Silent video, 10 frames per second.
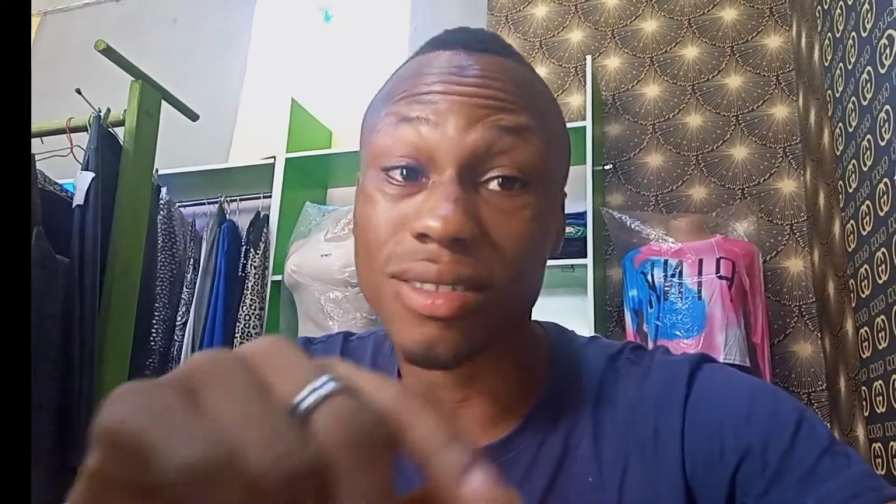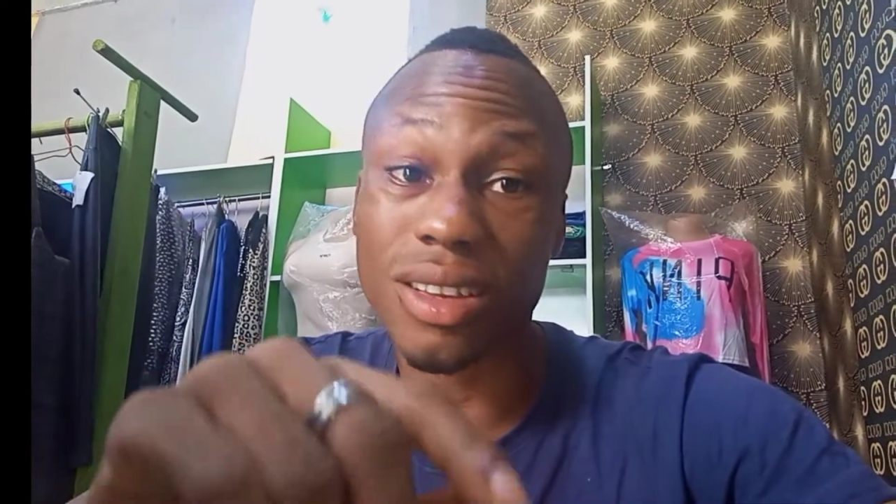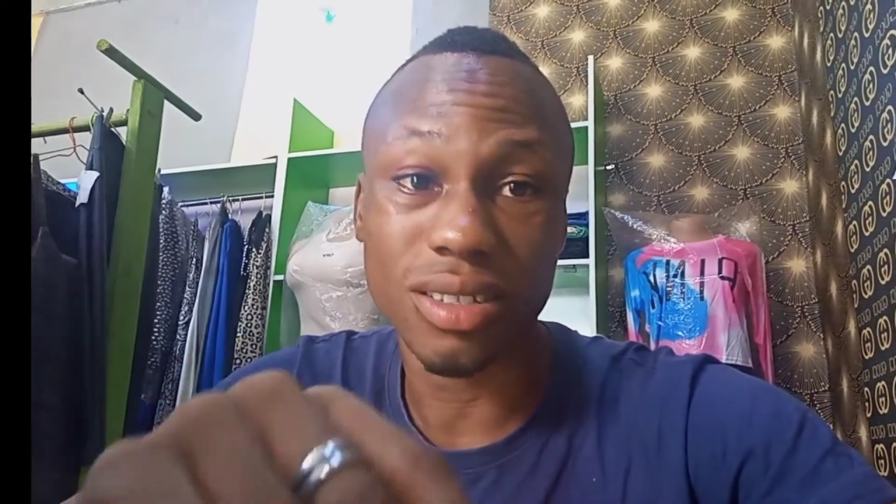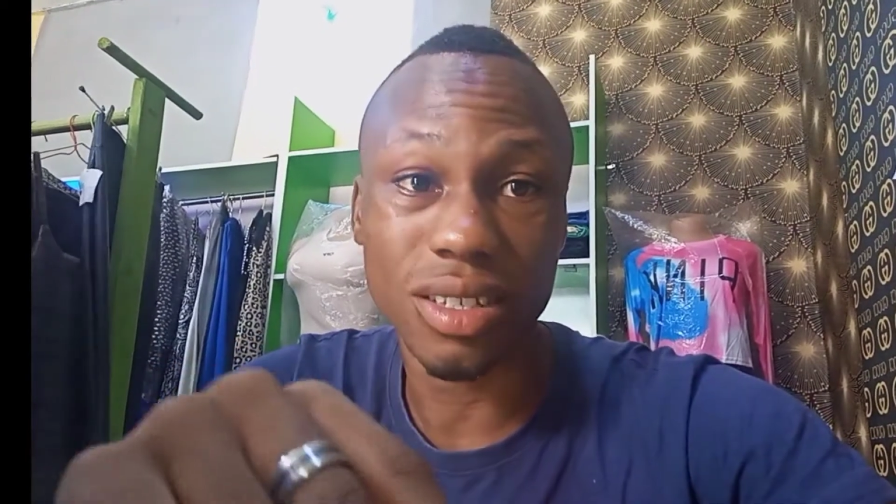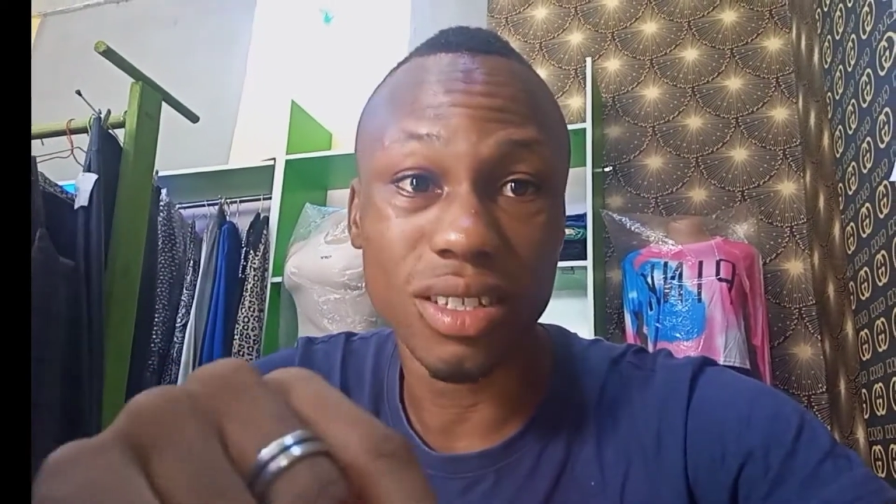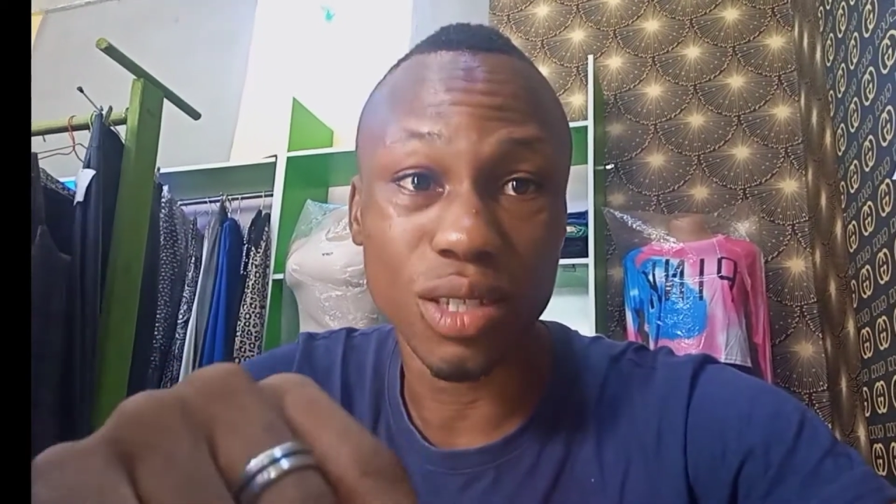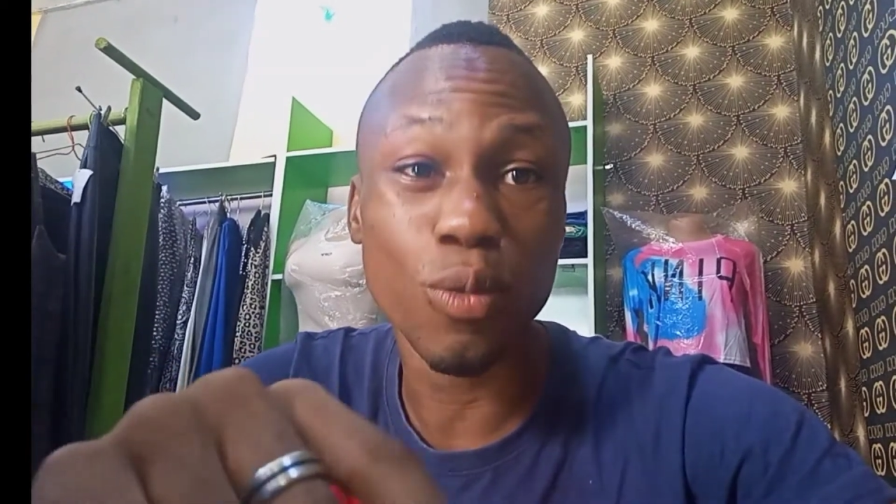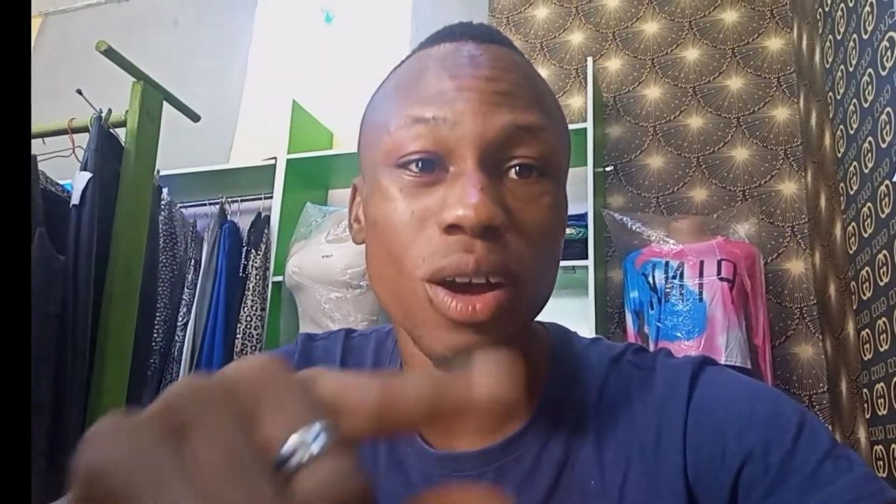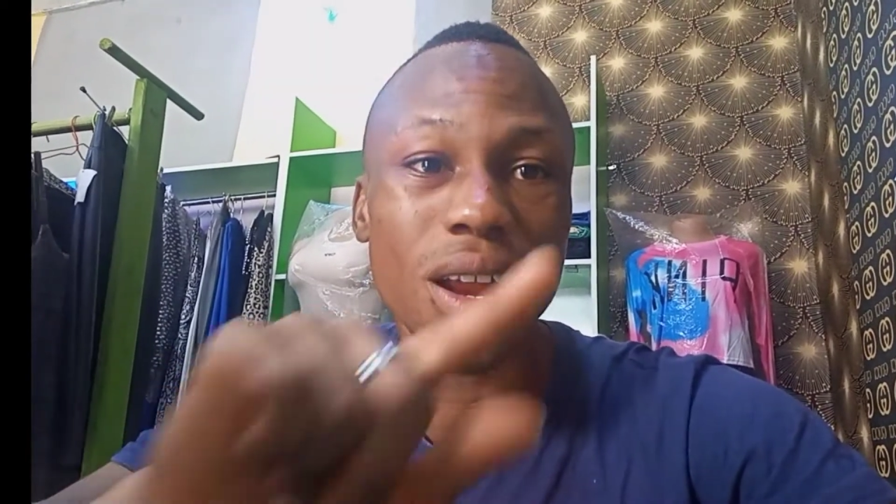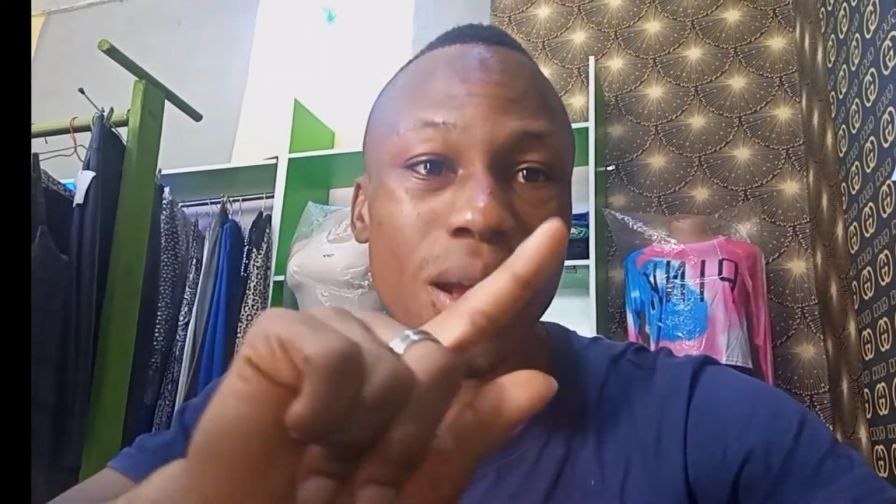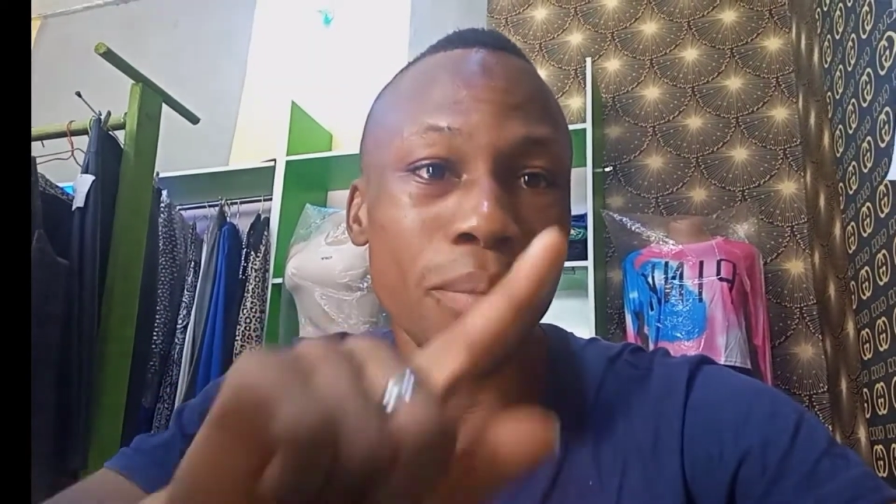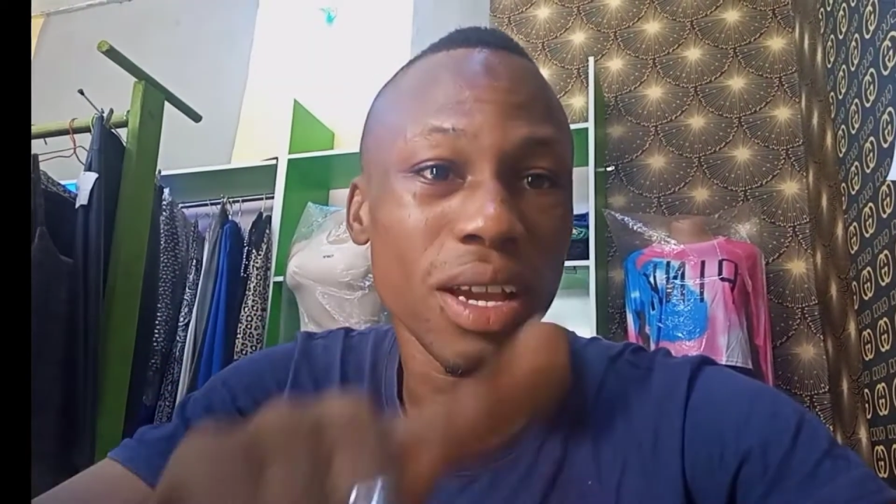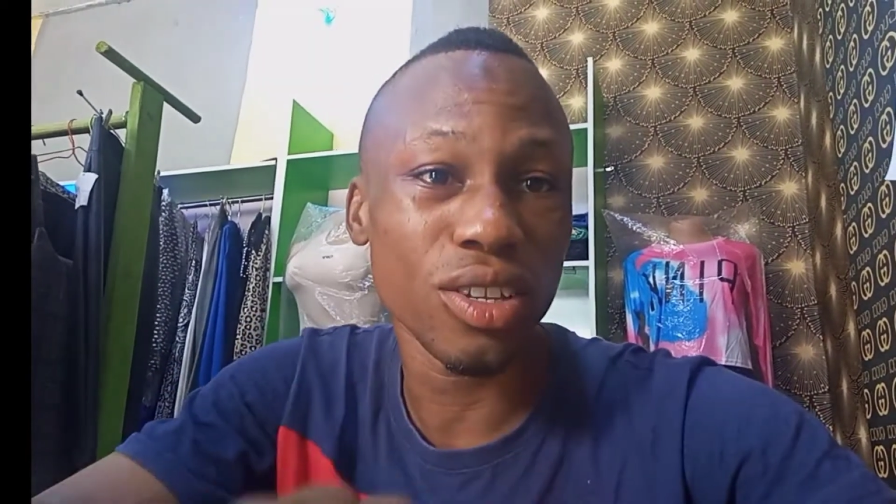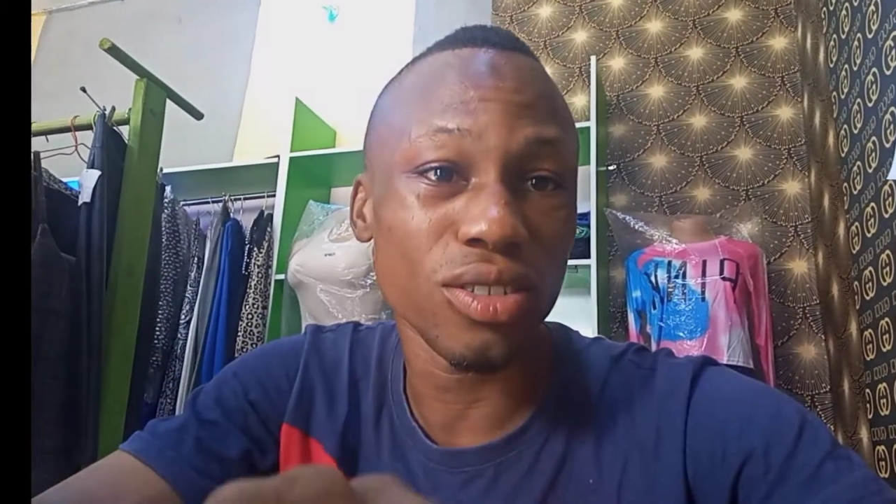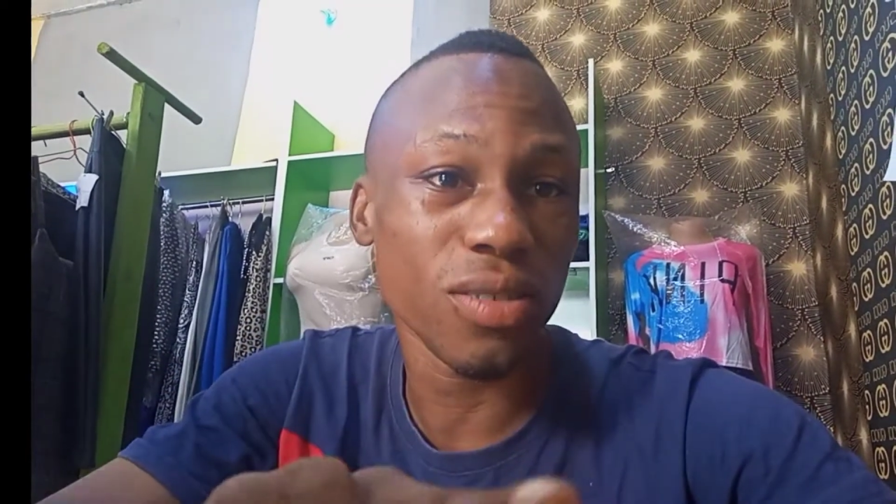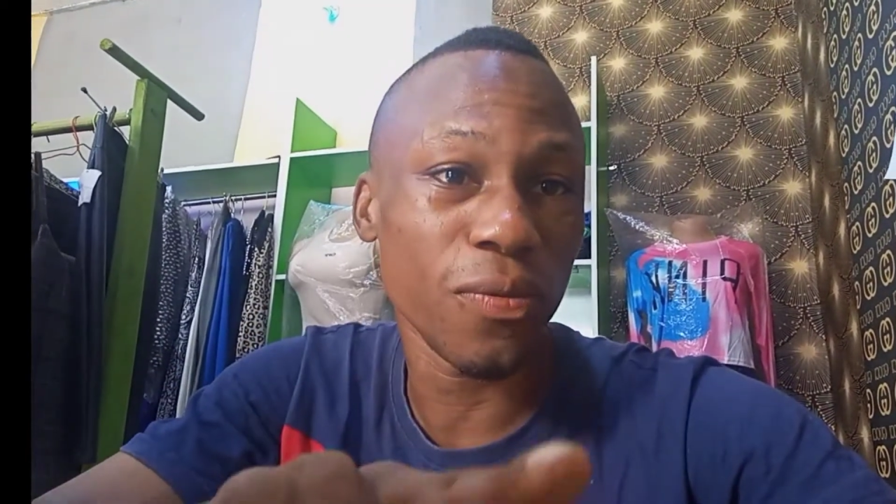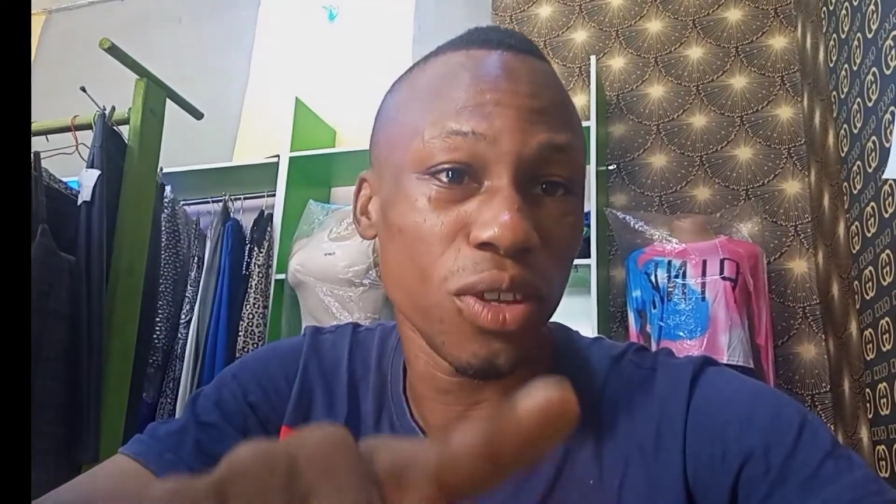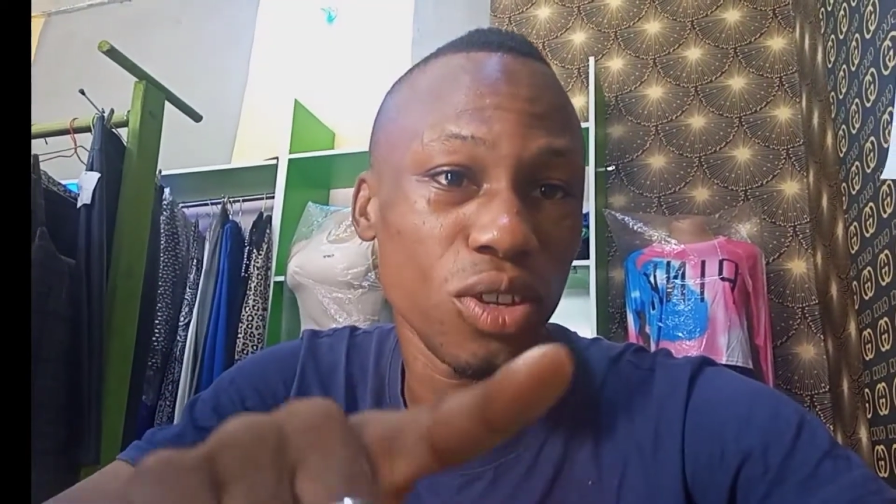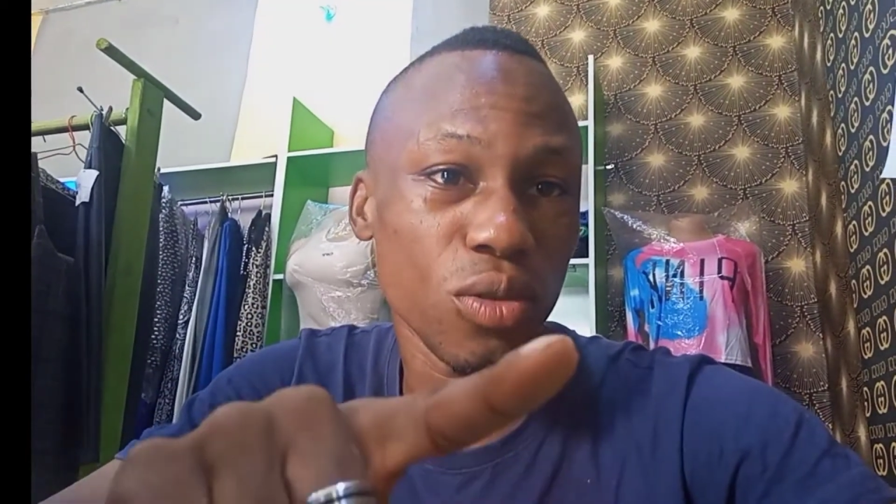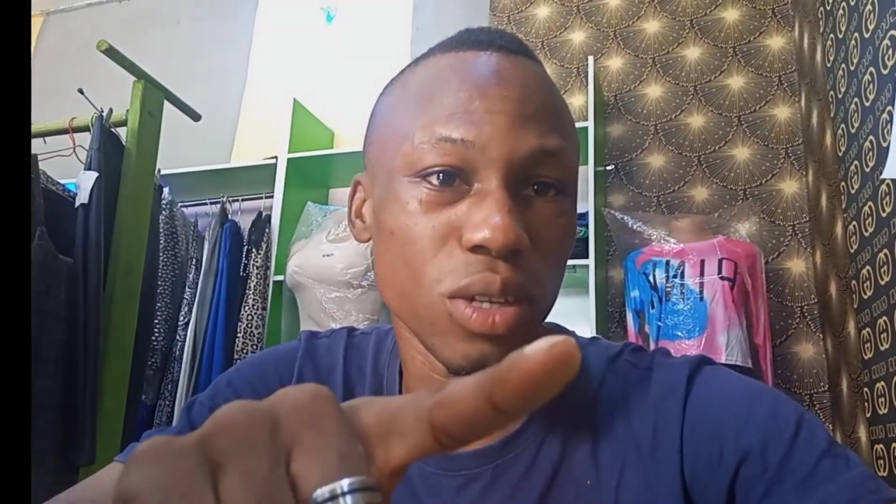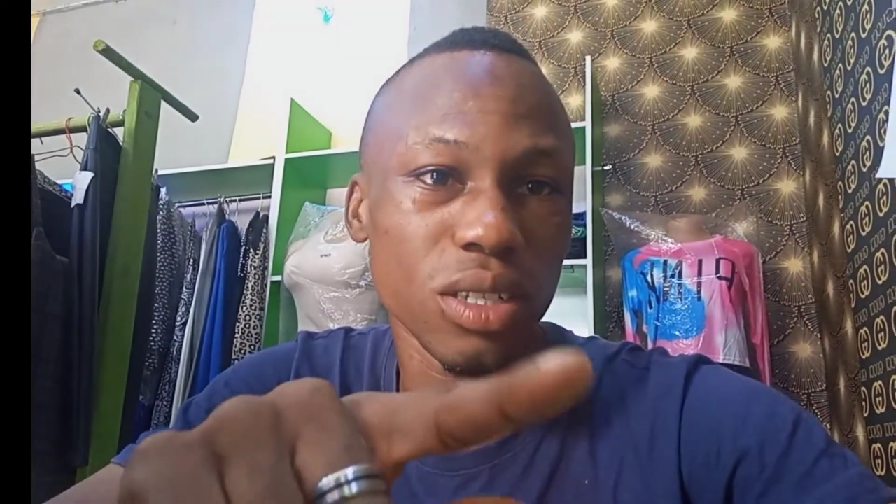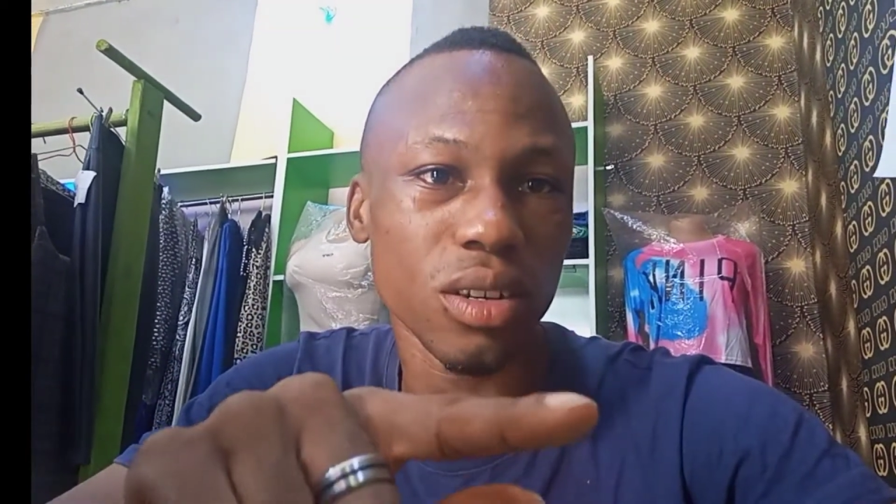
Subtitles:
you can see it's what I make YouTube video with.